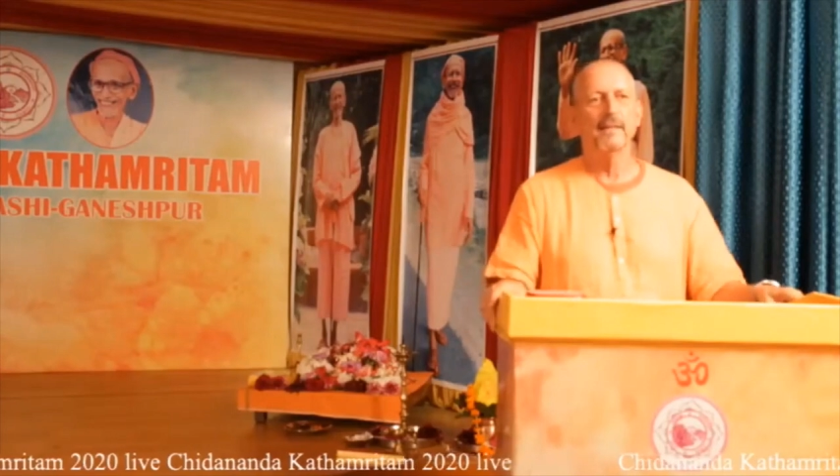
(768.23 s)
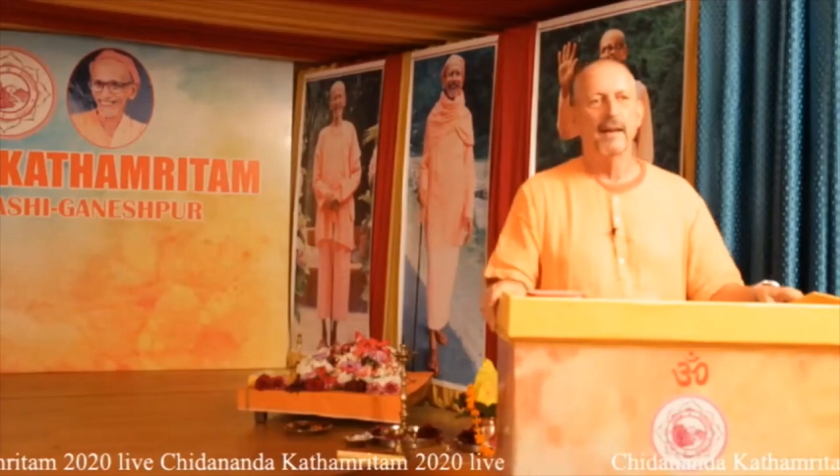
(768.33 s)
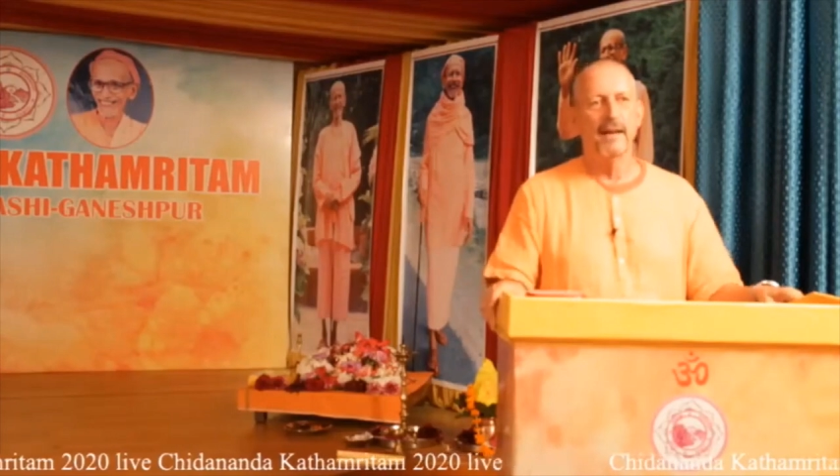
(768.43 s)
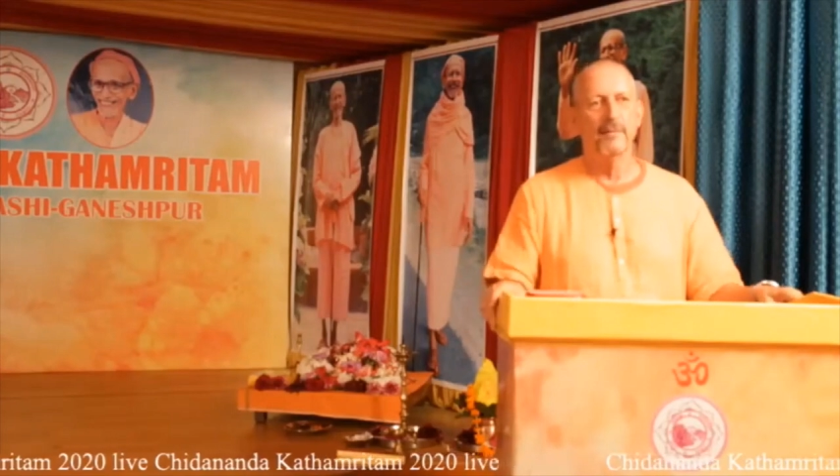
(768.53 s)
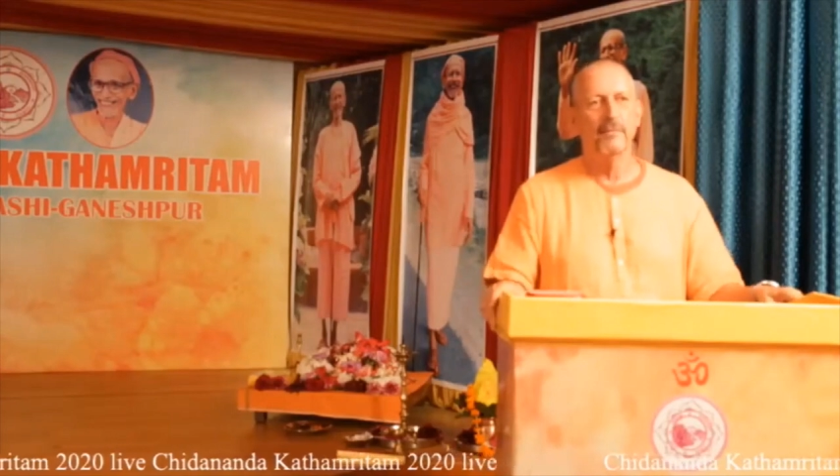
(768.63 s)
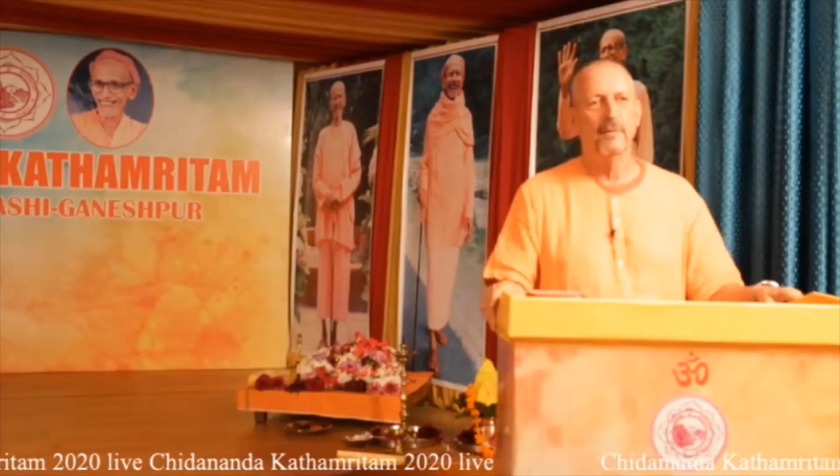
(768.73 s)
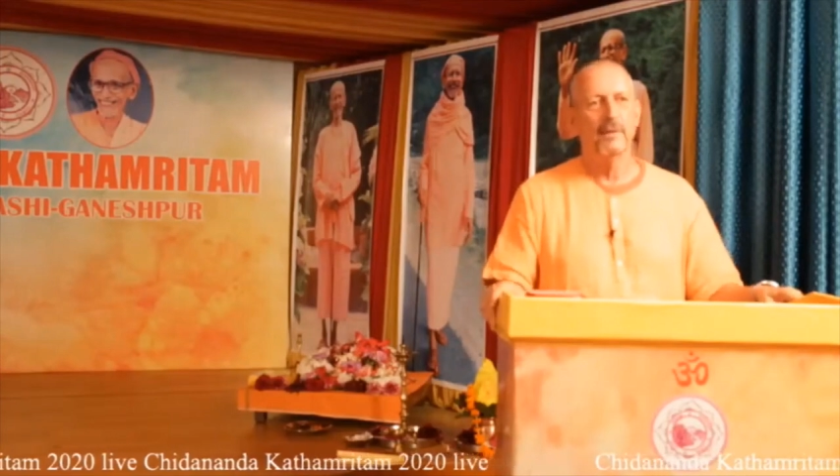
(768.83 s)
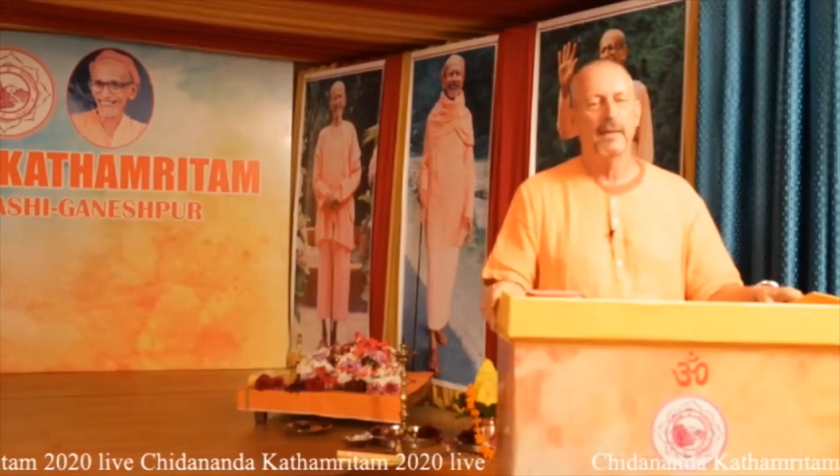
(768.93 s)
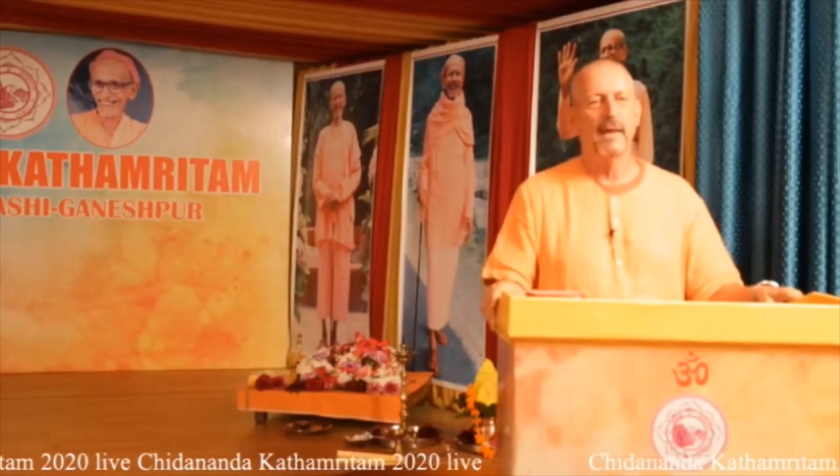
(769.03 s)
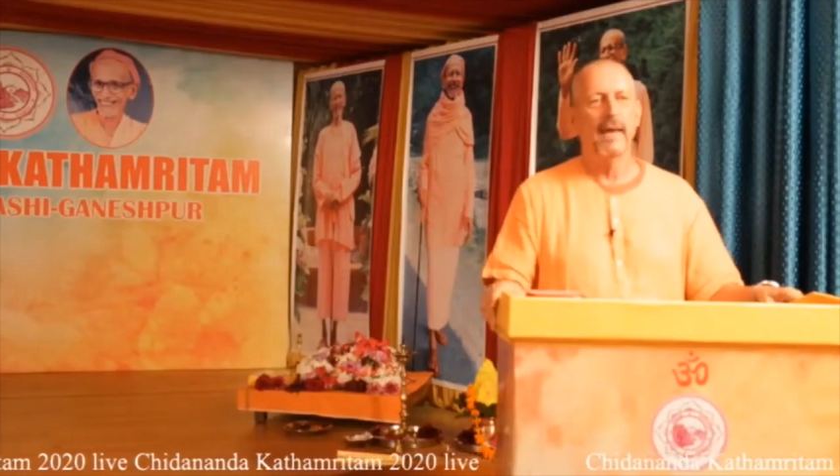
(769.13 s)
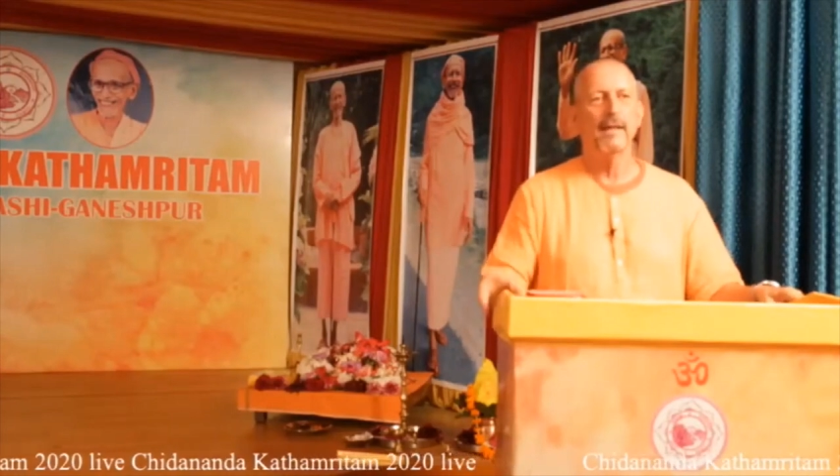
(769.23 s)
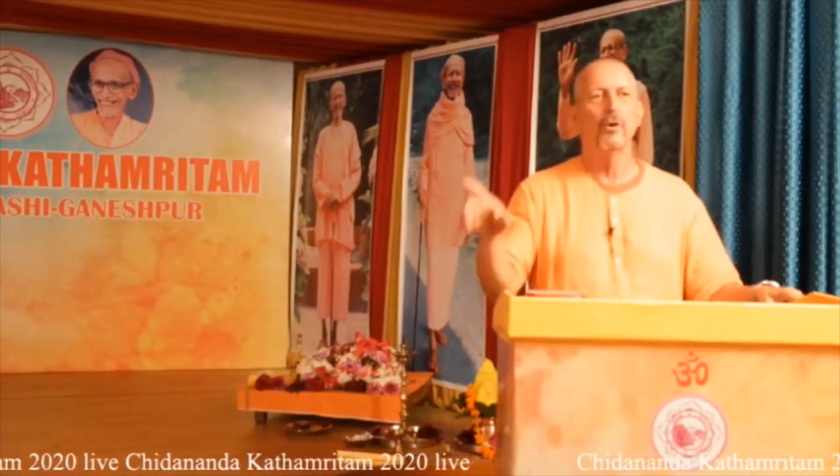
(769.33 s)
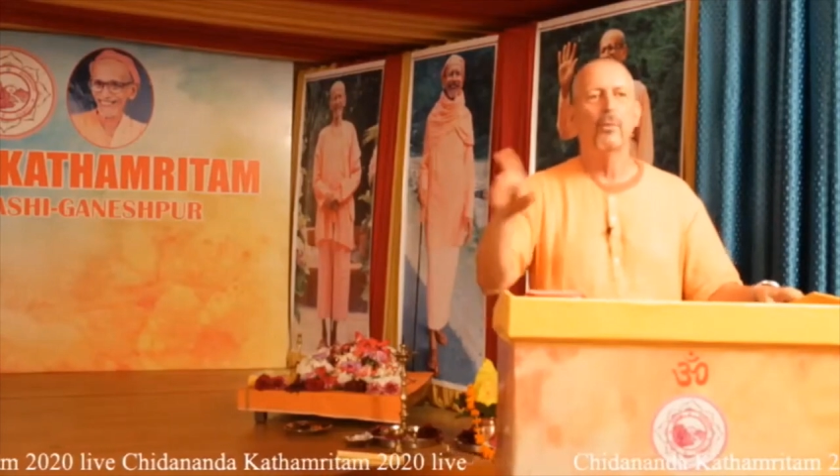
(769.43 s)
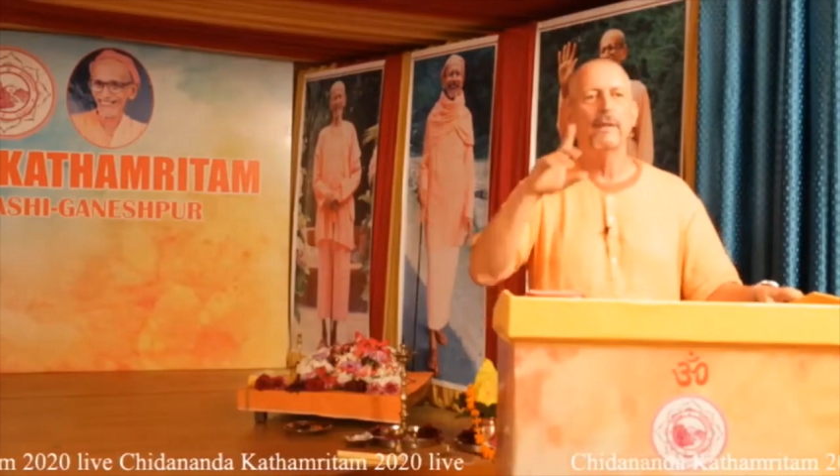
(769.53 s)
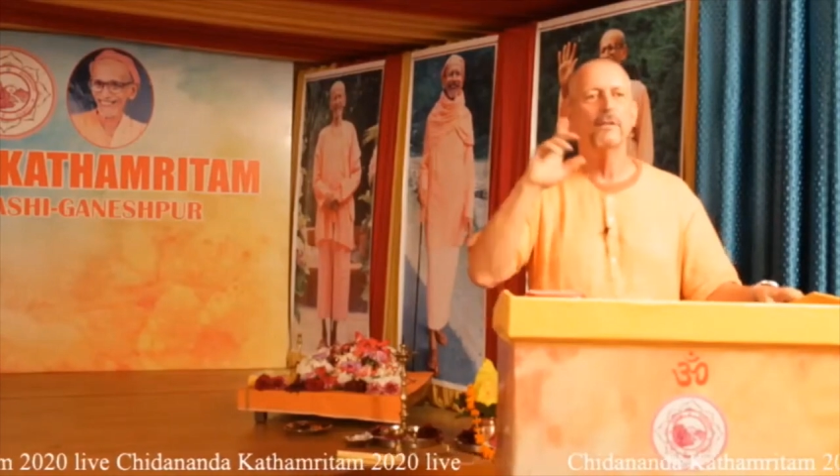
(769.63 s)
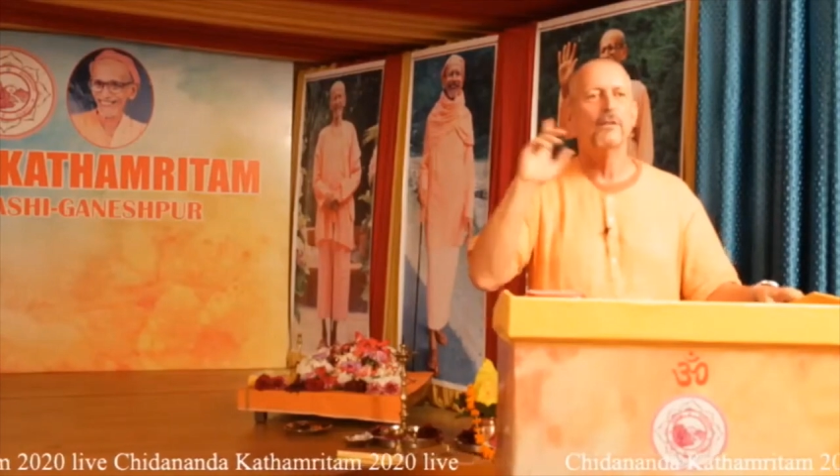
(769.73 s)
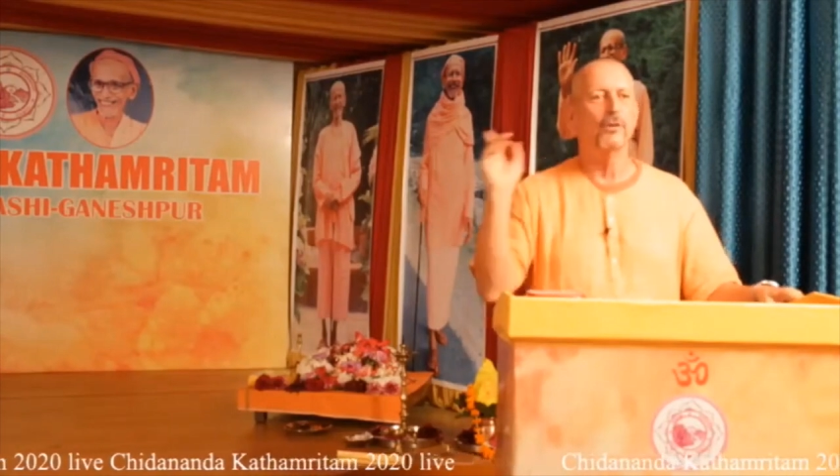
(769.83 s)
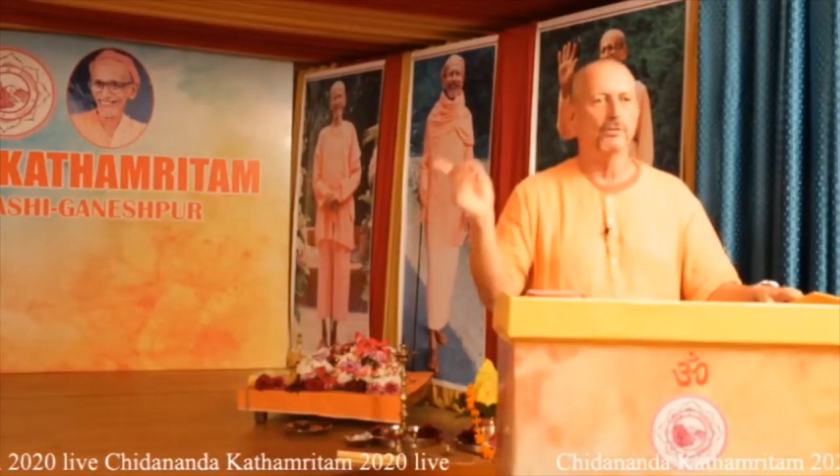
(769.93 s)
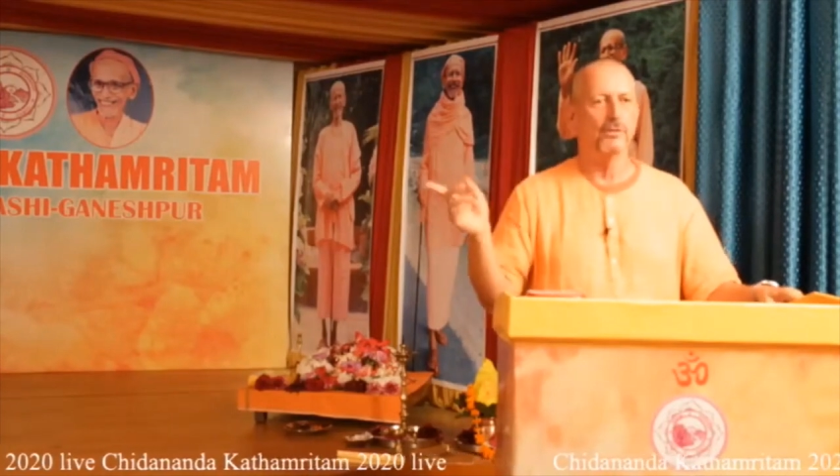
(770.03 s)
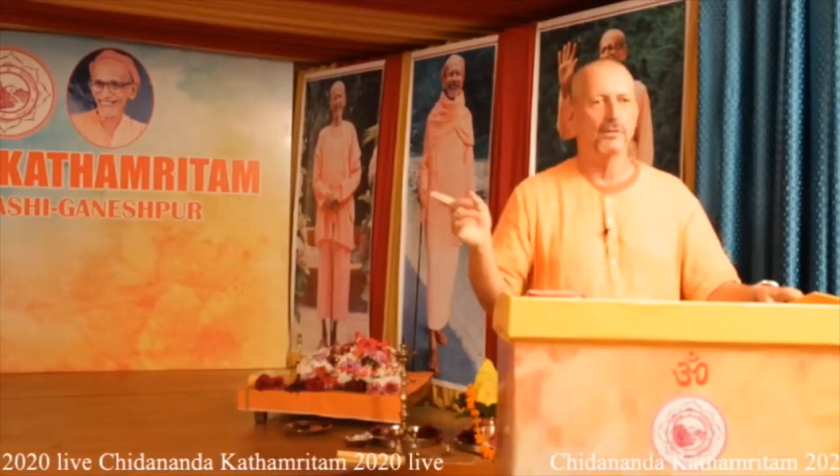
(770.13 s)
And at that time, it
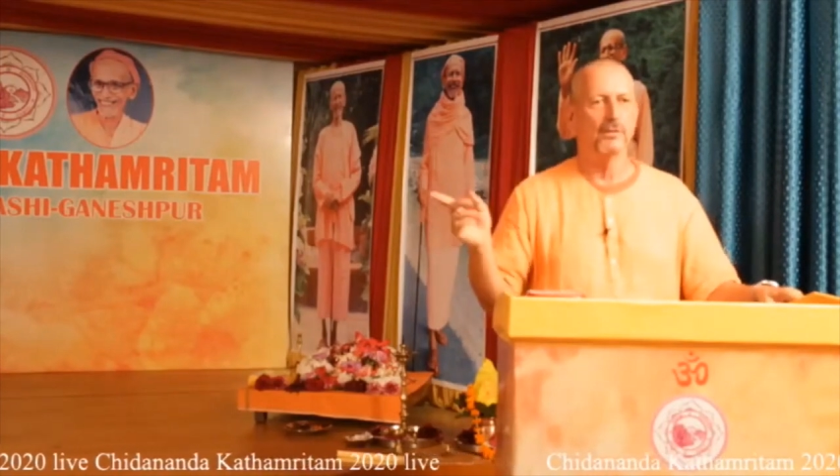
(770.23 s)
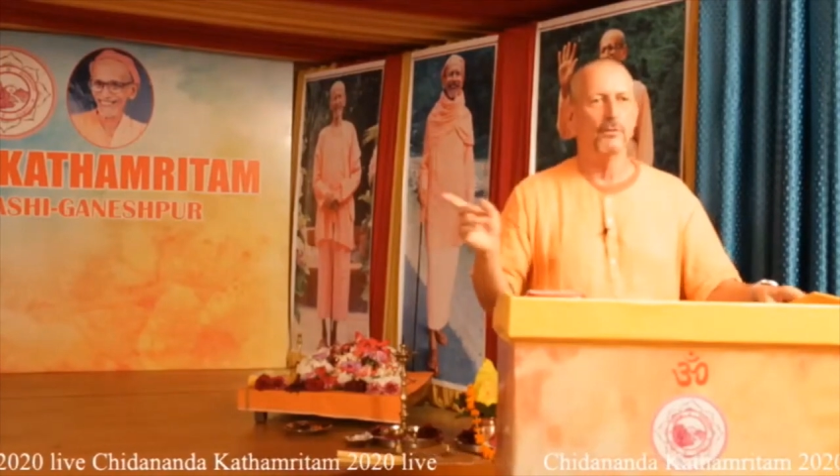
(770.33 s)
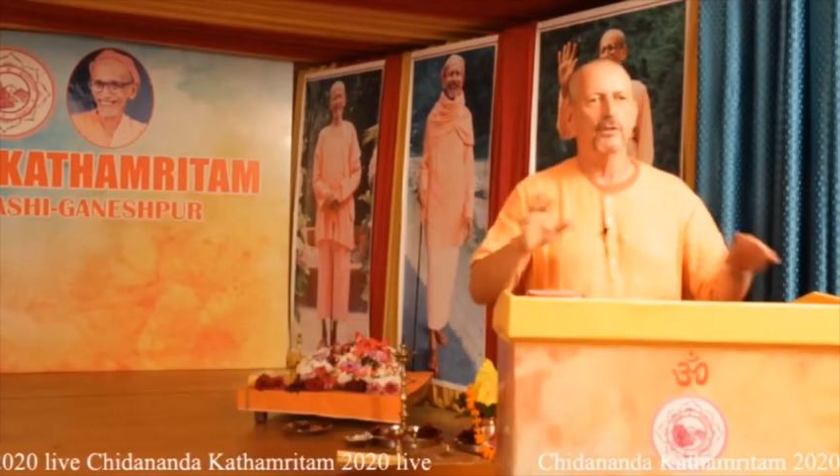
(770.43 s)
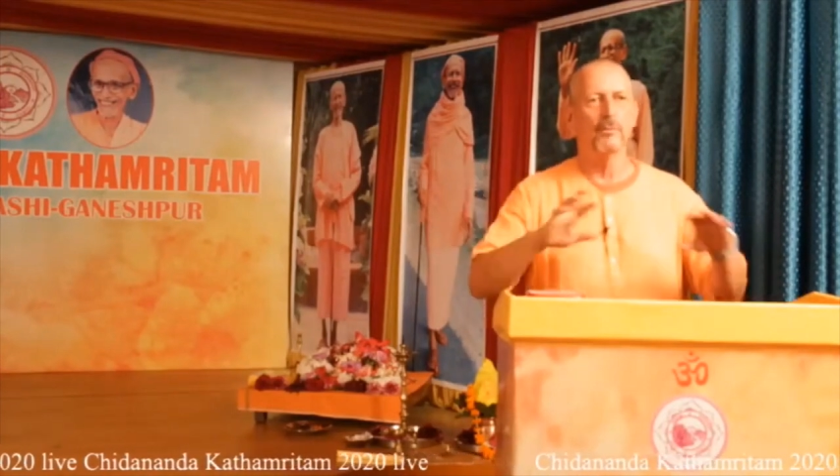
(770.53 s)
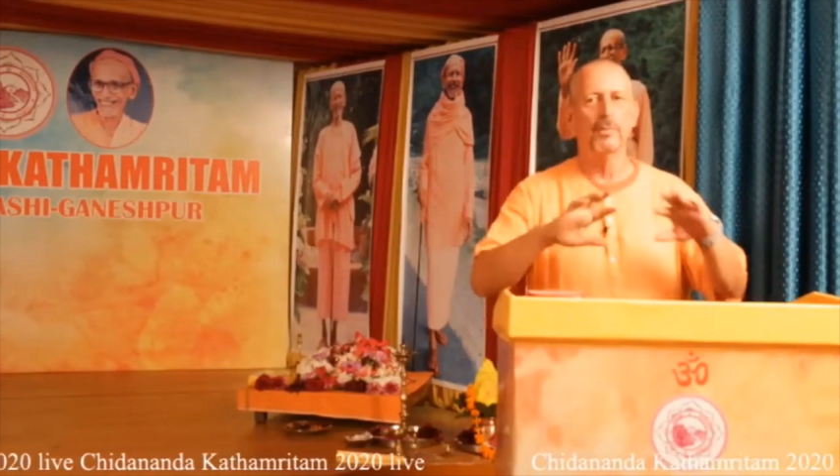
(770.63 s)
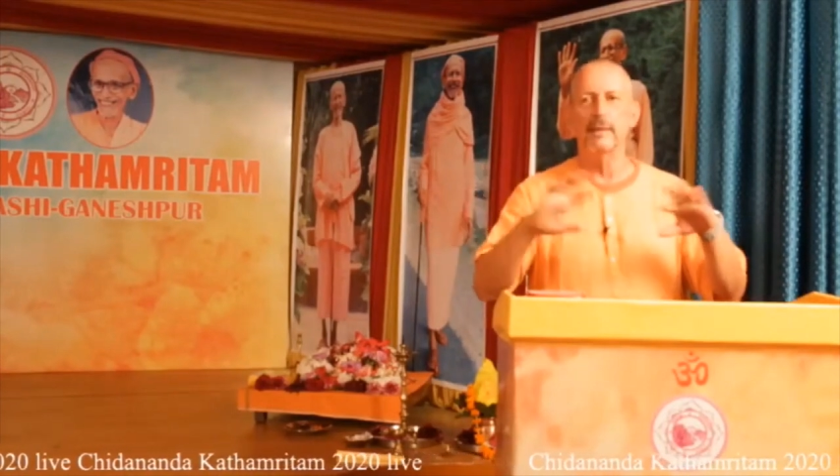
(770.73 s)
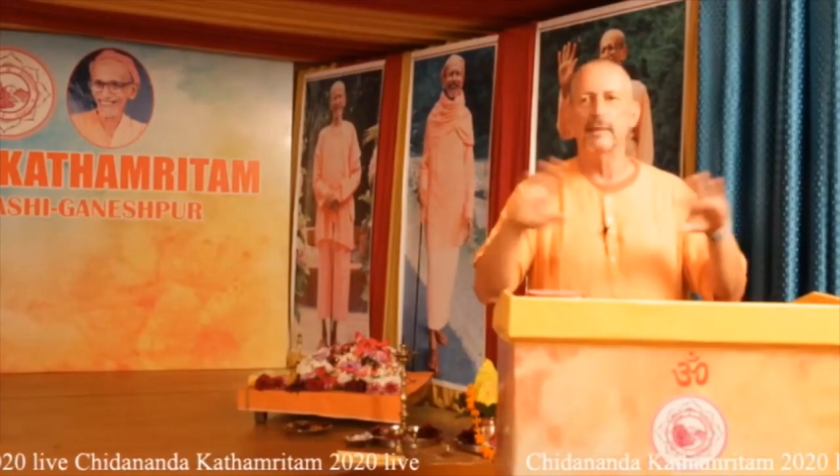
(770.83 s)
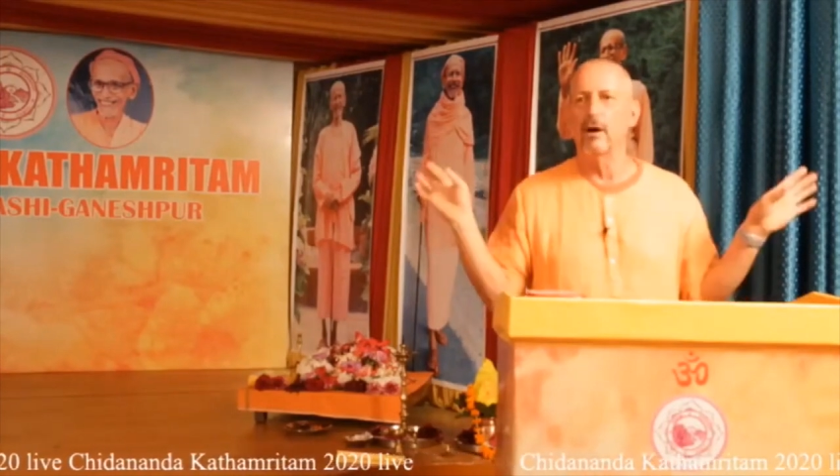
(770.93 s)
had no windows.